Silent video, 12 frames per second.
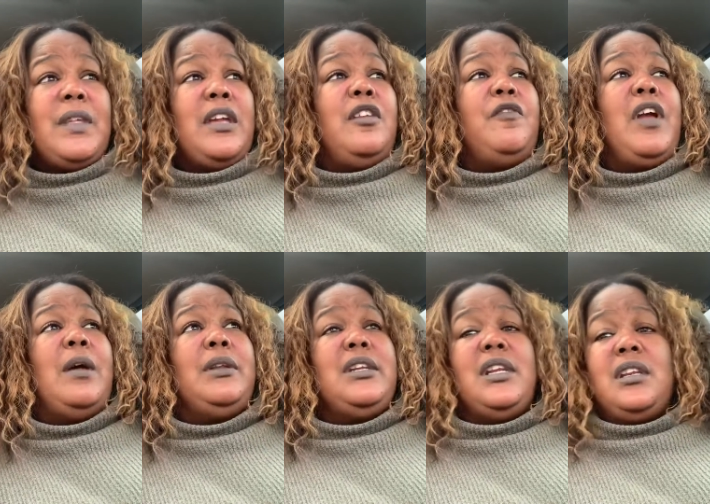and the
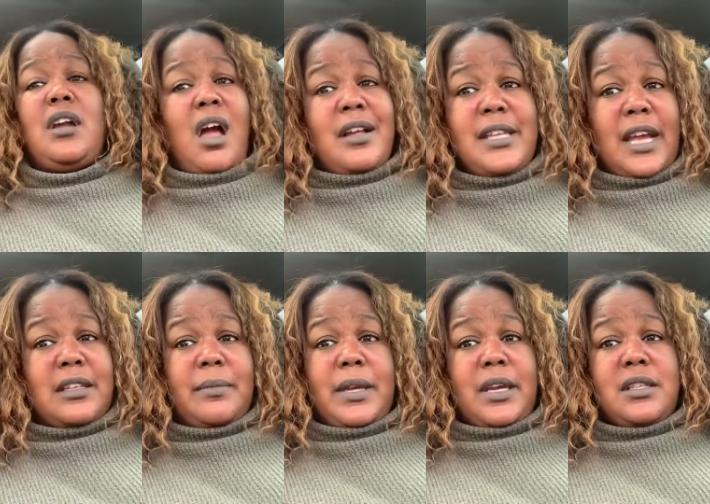family didn't
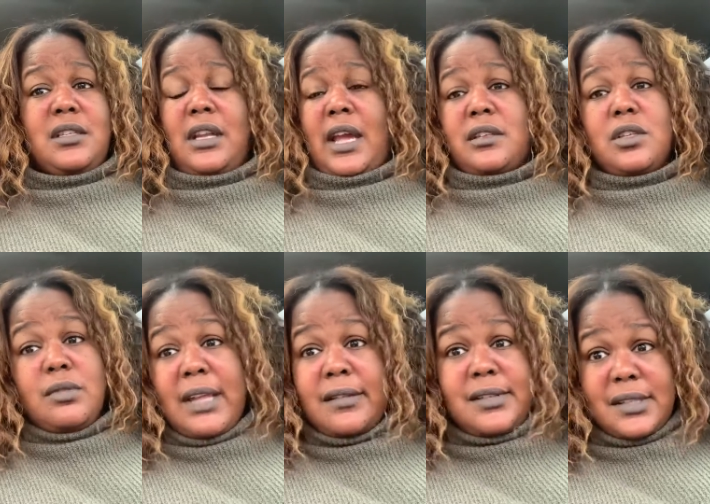contact me until like
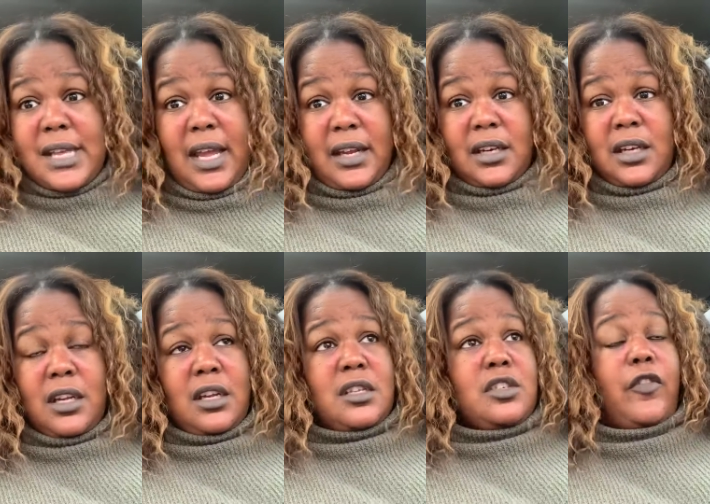2010.
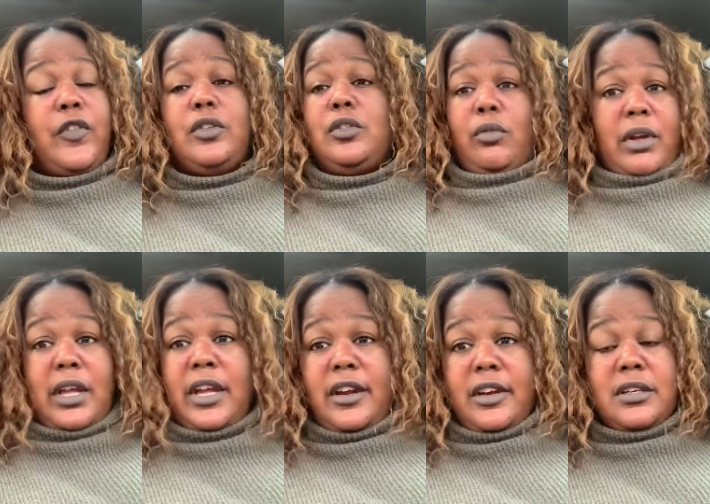So for three
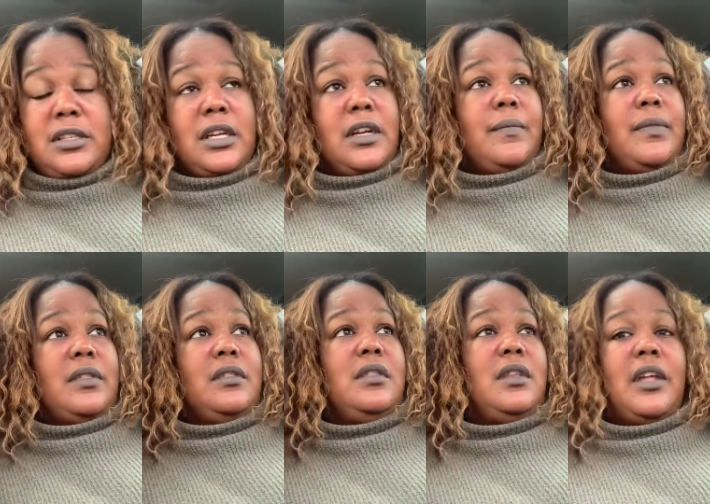years,
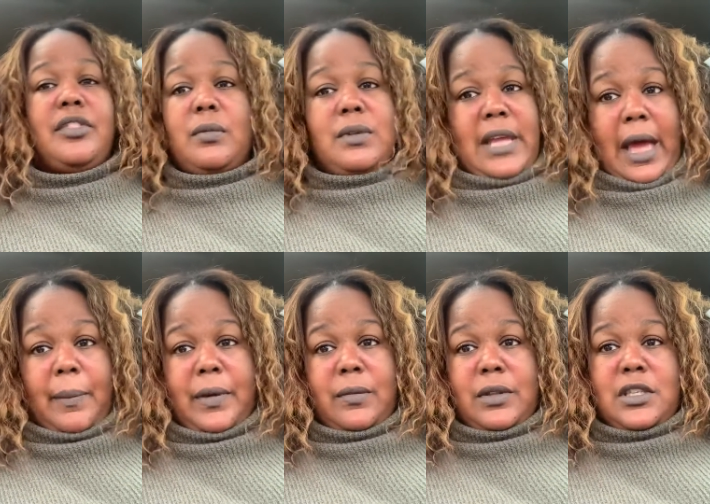nothing was
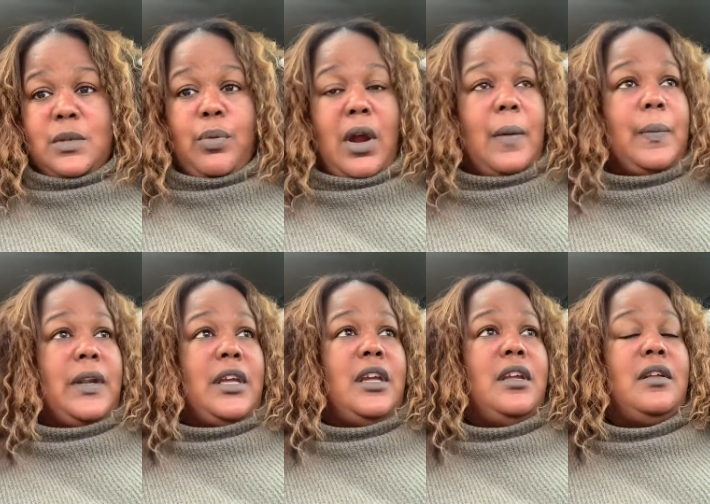happening with this
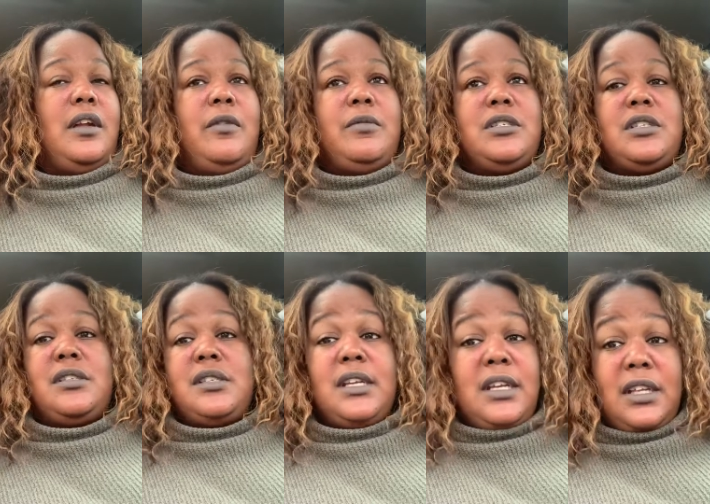property. It was
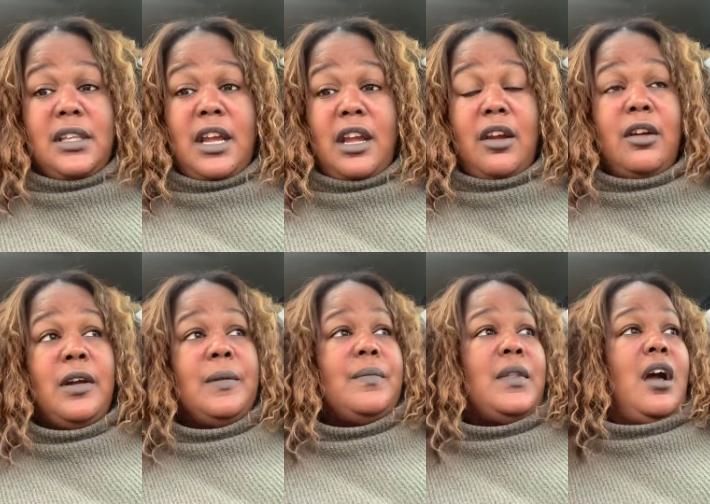just sitting there
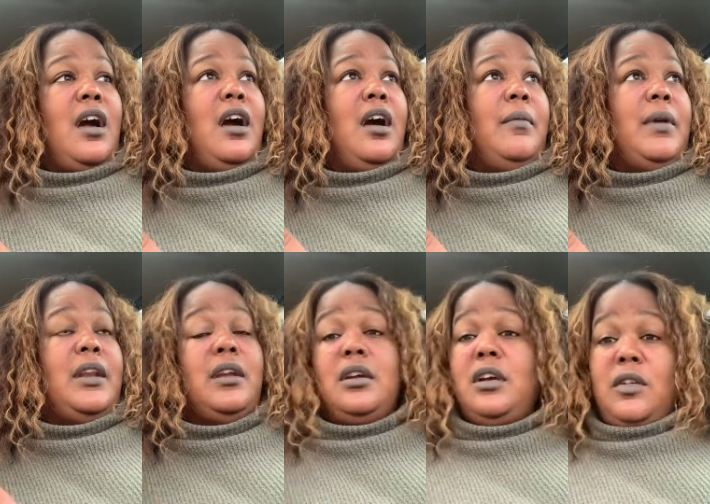um,
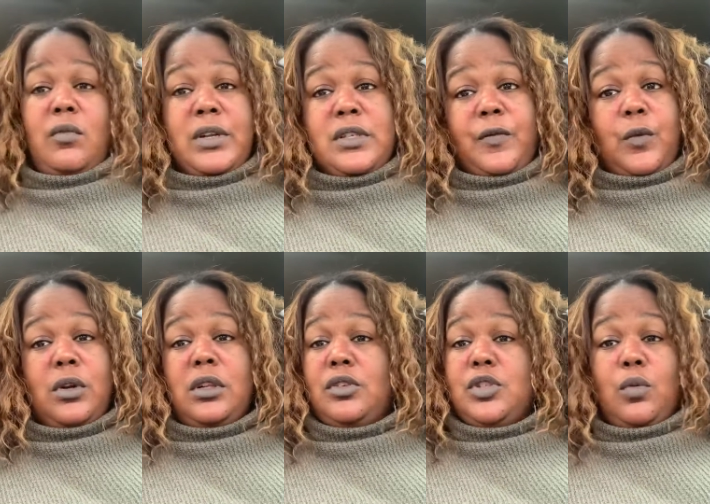and it could have went to
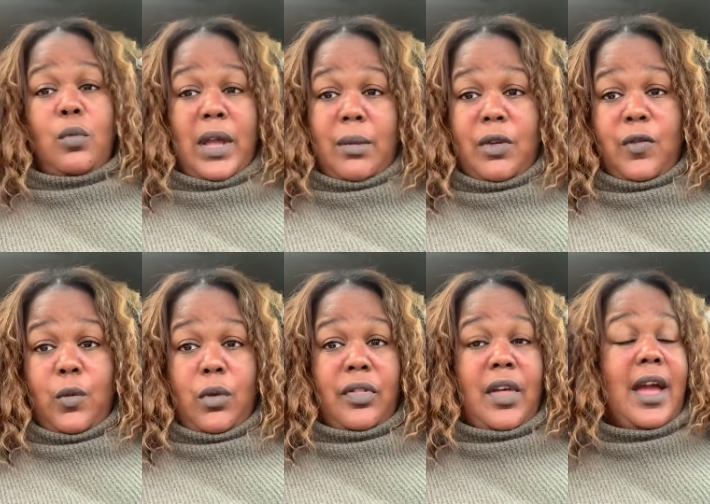foreclosure way
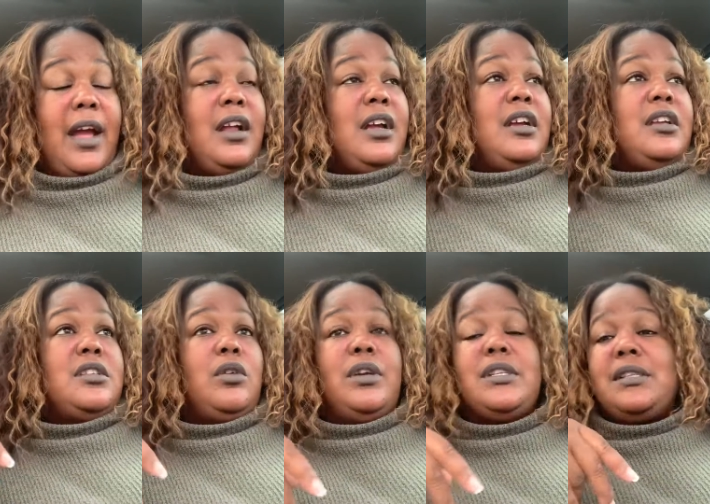before that.
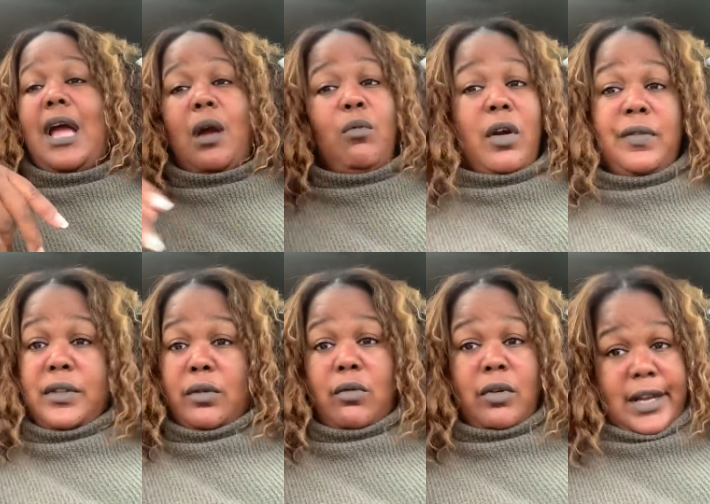So it's not worth
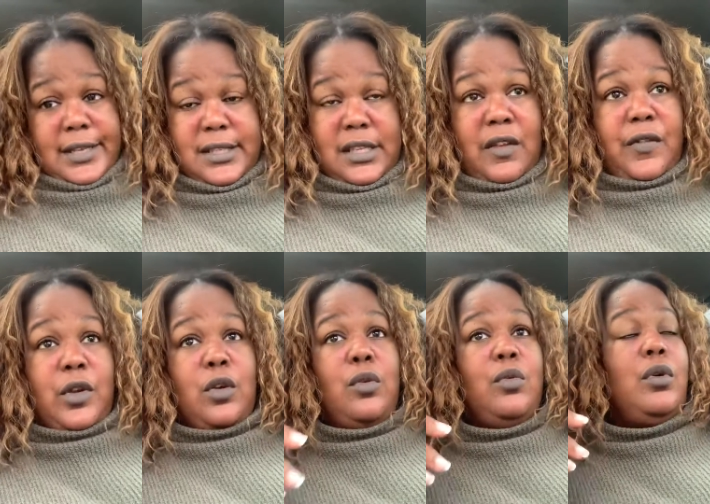the risk. If
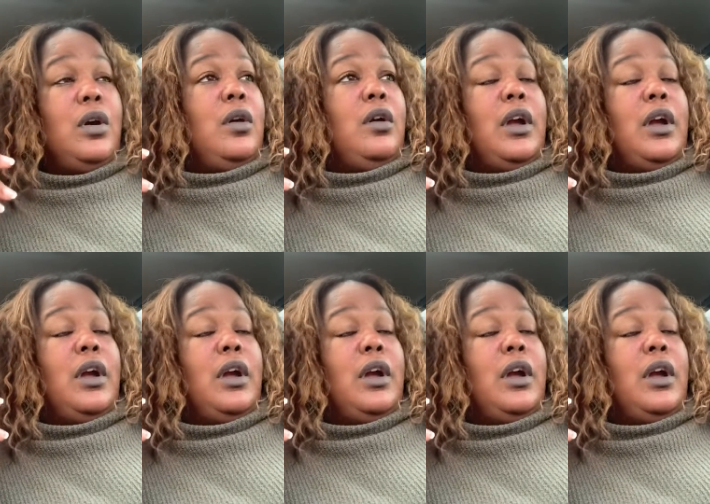you